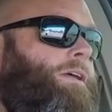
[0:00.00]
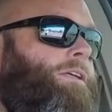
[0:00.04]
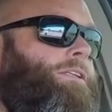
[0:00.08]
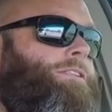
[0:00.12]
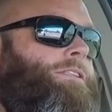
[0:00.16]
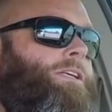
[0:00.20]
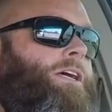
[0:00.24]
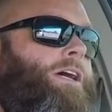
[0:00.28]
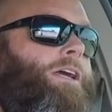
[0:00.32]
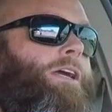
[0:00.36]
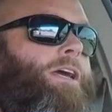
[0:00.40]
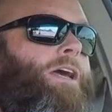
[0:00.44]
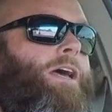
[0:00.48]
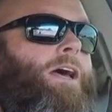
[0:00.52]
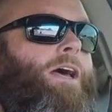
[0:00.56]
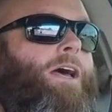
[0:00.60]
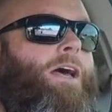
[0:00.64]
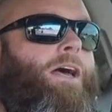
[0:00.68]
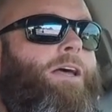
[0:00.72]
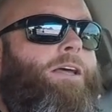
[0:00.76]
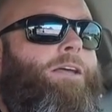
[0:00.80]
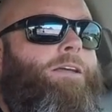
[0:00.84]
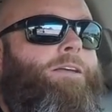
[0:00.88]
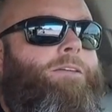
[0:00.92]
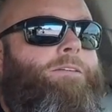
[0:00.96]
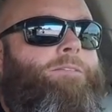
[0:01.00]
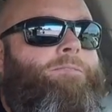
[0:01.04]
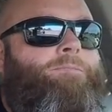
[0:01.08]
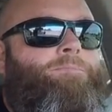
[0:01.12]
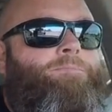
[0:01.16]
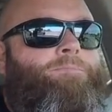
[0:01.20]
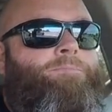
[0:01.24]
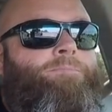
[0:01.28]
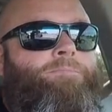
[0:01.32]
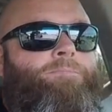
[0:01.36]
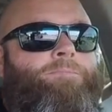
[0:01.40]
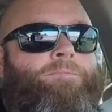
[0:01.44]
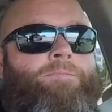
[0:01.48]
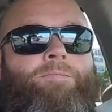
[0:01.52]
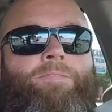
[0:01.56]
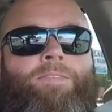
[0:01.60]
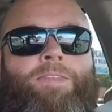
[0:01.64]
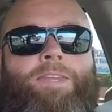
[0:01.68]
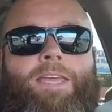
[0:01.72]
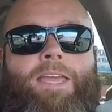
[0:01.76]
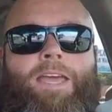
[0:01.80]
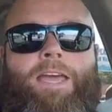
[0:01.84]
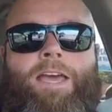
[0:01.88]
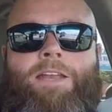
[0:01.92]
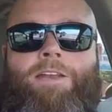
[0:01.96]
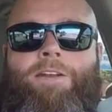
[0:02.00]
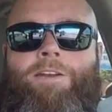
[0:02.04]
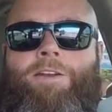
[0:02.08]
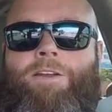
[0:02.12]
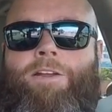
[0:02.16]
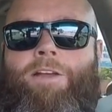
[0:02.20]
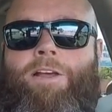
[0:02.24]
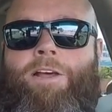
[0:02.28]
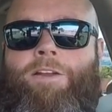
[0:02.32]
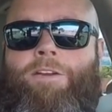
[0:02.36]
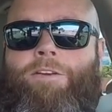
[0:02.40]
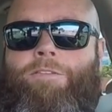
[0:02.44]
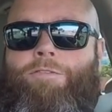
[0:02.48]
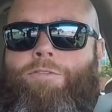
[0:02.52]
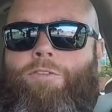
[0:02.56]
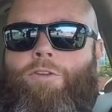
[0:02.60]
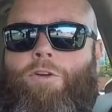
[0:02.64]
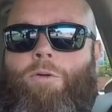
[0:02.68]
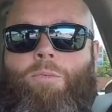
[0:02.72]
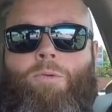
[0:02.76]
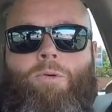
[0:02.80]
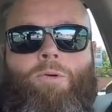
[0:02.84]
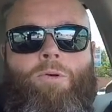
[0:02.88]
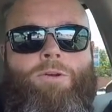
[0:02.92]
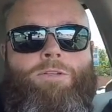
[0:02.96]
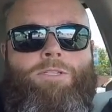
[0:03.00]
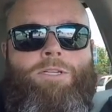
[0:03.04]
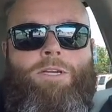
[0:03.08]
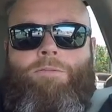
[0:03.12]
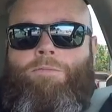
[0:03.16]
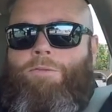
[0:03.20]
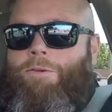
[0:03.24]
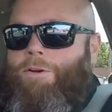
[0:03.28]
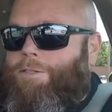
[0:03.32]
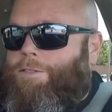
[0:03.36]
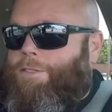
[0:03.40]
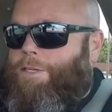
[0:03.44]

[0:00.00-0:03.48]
stuck uh, under the, under floorboards and everywhere